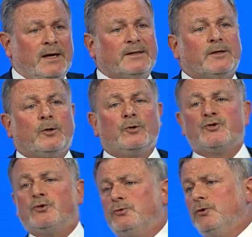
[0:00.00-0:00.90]
and there are
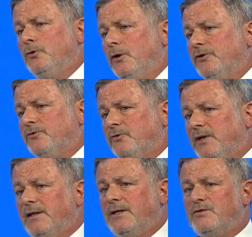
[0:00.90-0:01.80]
also no other
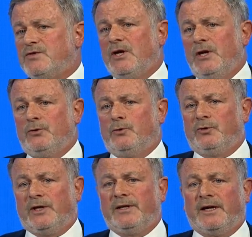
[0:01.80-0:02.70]
relatives to
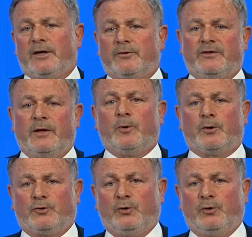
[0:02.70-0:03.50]
take care of them or